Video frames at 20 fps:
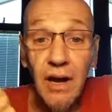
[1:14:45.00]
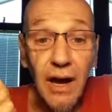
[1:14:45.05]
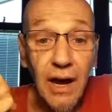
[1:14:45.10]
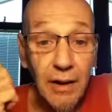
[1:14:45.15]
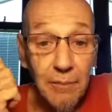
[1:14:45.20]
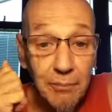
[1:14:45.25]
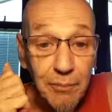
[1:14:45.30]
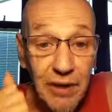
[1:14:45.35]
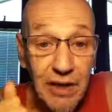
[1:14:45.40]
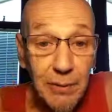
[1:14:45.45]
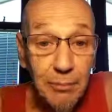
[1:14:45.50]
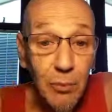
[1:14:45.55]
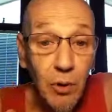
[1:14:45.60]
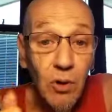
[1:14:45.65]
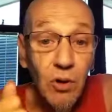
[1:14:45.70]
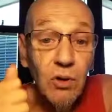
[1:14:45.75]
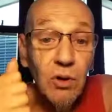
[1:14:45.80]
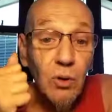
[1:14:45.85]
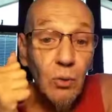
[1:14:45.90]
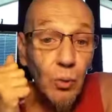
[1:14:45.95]
and
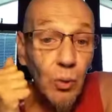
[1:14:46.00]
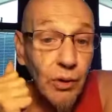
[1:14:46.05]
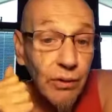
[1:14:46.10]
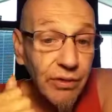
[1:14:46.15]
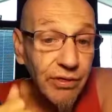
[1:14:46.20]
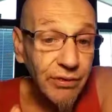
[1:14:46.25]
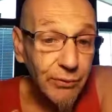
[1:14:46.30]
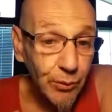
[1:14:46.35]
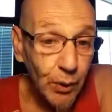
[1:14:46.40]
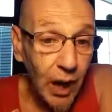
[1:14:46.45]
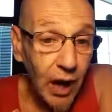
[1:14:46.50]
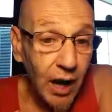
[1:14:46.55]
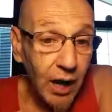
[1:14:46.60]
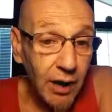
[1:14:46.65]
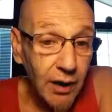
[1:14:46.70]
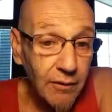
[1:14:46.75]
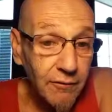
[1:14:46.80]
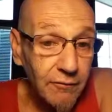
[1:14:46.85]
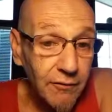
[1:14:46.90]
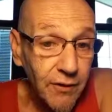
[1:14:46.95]
people will
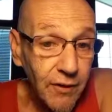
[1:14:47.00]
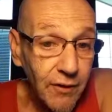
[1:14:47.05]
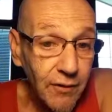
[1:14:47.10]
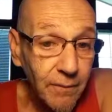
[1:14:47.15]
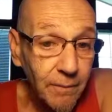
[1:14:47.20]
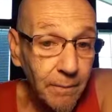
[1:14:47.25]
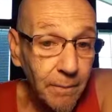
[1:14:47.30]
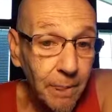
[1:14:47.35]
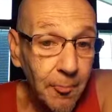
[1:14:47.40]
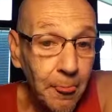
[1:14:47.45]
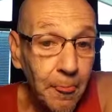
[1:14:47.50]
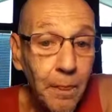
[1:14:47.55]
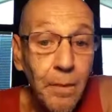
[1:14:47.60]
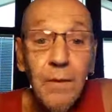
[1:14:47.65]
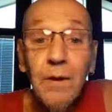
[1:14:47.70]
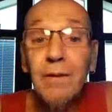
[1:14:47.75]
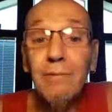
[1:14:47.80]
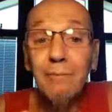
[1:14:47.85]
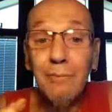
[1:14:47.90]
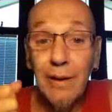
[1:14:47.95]
thrive.
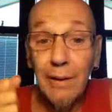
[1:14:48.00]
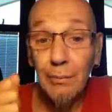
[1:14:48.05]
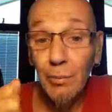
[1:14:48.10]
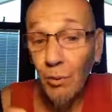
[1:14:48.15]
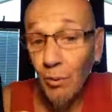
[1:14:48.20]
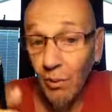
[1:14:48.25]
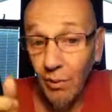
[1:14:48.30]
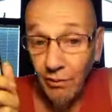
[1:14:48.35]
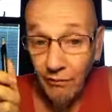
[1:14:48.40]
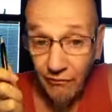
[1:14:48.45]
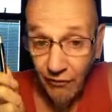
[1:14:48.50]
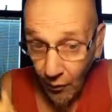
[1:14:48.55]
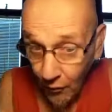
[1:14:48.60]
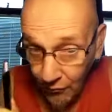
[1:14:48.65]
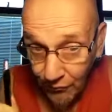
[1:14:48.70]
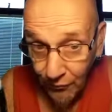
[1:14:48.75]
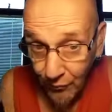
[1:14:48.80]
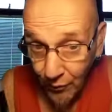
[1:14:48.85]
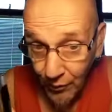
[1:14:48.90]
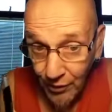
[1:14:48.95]
People will
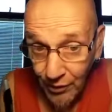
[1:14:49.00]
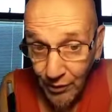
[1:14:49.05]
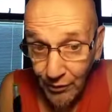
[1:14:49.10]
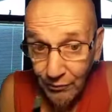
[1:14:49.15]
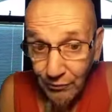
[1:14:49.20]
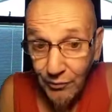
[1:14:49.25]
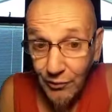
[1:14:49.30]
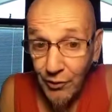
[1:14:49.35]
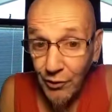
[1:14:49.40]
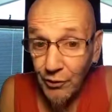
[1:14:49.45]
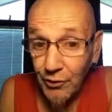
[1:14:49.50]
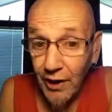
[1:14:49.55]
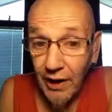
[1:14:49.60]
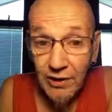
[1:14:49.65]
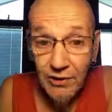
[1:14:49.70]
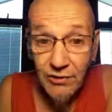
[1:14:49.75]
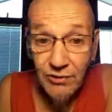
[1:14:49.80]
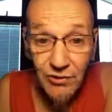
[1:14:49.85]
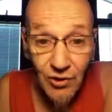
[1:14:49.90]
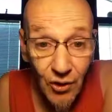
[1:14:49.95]
vote for you for your
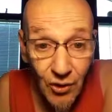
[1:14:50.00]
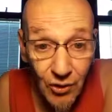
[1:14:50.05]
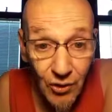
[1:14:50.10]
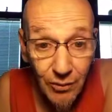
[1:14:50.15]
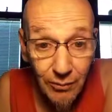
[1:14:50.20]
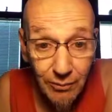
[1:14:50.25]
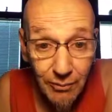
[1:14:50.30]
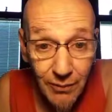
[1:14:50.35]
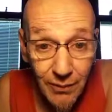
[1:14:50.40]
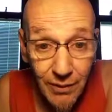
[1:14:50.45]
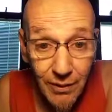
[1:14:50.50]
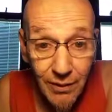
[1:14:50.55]
next term.